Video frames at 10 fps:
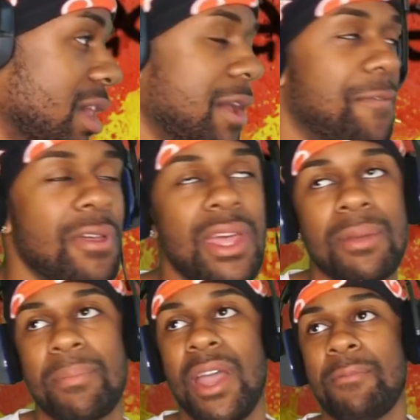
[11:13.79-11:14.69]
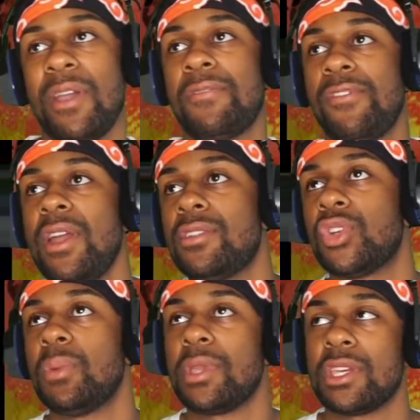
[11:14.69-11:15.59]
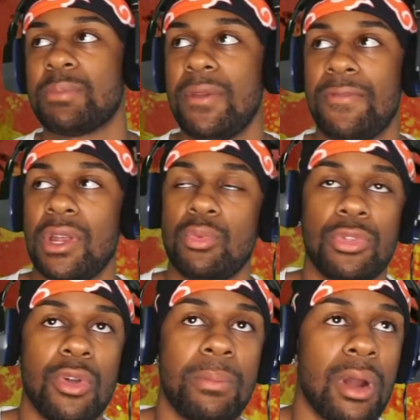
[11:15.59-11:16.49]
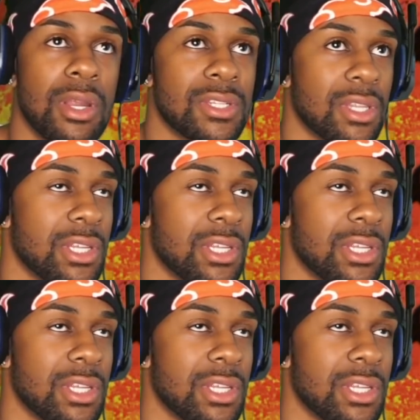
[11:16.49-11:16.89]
I feel like my friend told me, because my friend would throw parties all the